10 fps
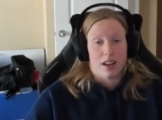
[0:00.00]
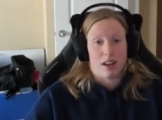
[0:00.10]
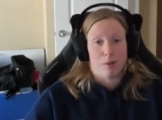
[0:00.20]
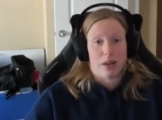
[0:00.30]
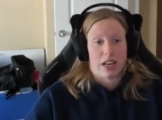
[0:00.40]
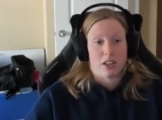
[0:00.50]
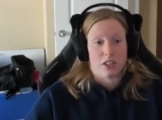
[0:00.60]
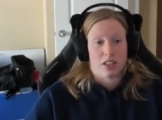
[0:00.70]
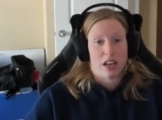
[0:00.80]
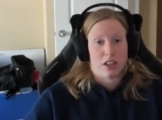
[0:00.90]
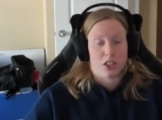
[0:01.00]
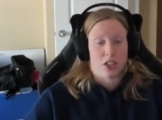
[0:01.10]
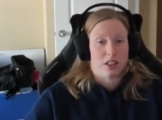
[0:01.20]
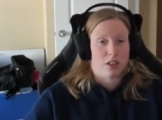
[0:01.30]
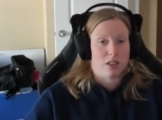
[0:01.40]
um, I can just kind of
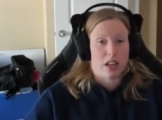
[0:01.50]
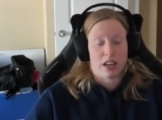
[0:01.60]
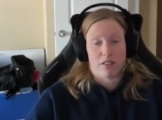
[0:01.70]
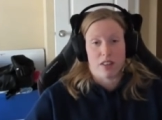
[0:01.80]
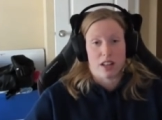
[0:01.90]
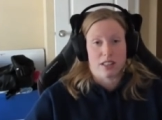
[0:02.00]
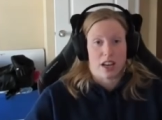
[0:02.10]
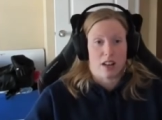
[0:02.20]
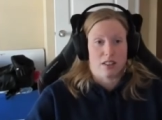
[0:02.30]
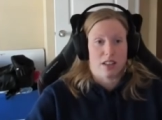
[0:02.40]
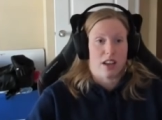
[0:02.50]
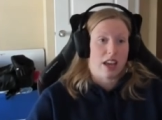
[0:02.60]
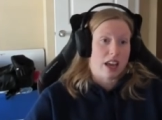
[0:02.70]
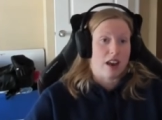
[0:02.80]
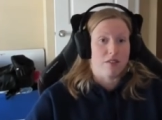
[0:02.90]
shut those negative thoughts out and say,
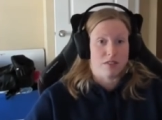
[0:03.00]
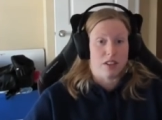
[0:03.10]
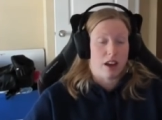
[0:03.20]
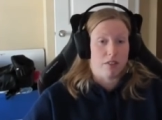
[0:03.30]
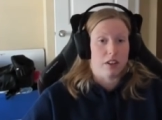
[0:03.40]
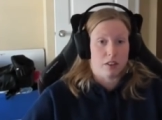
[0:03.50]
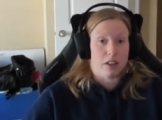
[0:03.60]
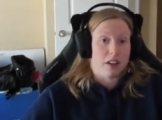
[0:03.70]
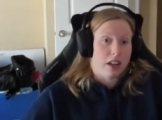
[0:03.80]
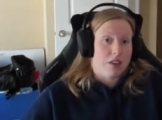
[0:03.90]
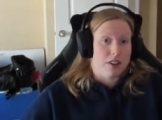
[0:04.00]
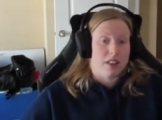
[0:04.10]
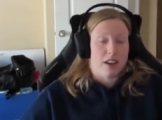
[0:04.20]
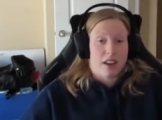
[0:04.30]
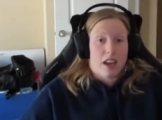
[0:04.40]
hey, I've I've literally done
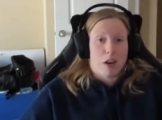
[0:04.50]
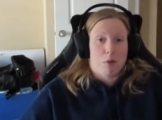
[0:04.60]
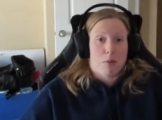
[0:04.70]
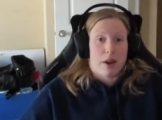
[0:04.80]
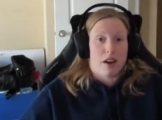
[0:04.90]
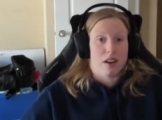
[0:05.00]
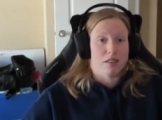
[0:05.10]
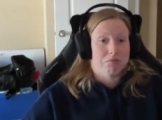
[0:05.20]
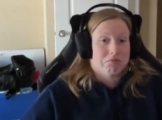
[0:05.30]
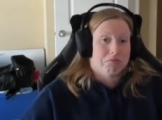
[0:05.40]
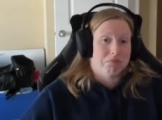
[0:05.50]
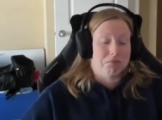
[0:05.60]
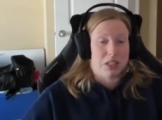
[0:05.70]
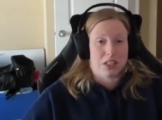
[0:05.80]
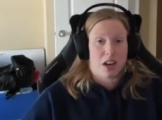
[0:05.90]
everything I can to prepare and
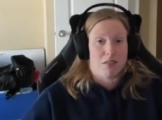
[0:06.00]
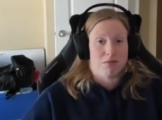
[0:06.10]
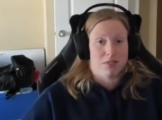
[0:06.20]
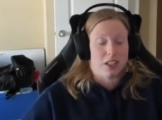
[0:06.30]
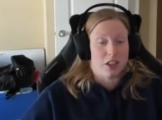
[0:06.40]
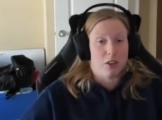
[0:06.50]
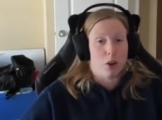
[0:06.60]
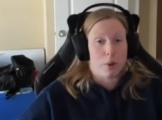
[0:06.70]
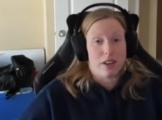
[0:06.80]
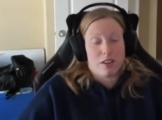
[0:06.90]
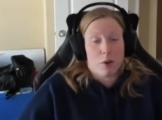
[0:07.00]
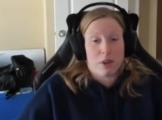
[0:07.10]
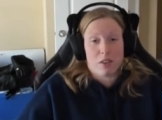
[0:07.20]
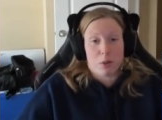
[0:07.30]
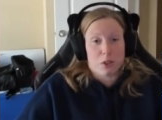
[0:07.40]
let's go. And you know, nobody
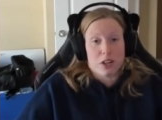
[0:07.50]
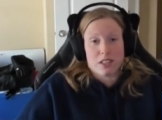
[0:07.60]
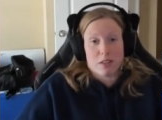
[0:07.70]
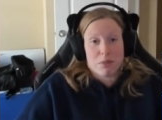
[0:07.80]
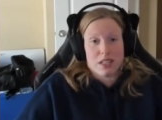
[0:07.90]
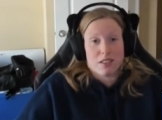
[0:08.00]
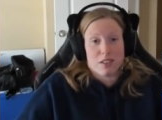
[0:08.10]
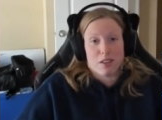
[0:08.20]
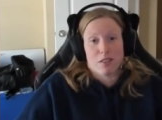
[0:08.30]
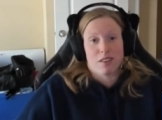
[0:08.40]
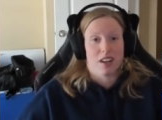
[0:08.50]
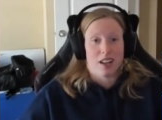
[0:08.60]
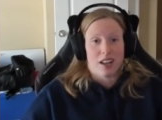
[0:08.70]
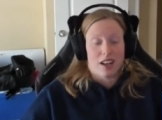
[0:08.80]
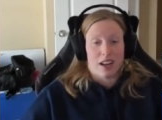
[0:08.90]
nobody in the world trains like me, so
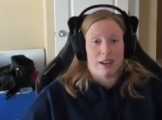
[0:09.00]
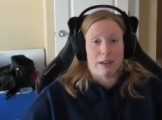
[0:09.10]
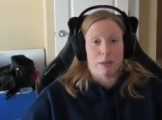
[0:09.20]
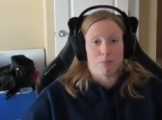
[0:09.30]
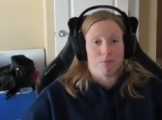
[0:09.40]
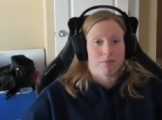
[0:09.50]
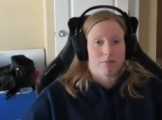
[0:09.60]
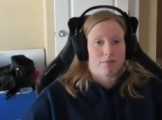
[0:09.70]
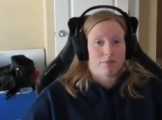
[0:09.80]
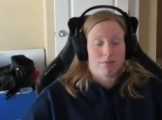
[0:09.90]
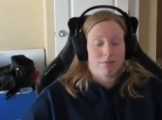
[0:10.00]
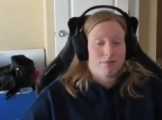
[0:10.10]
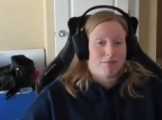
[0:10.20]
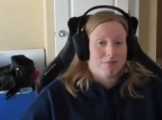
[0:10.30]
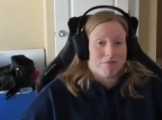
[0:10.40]
um,
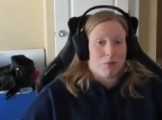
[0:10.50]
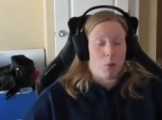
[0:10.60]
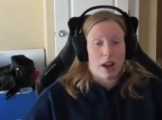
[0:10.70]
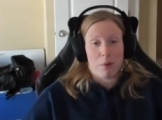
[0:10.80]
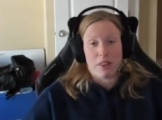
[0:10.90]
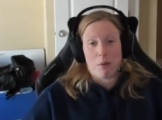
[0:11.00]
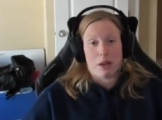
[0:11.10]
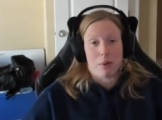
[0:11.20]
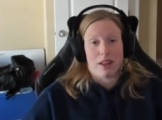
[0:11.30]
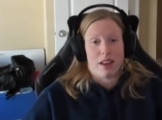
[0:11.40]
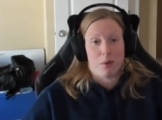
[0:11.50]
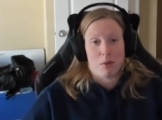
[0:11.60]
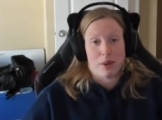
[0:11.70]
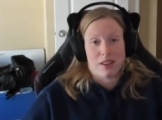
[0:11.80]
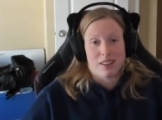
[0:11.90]
why would they be able to hang
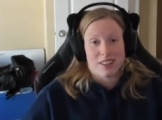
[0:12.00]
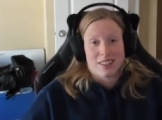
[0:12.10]
with me?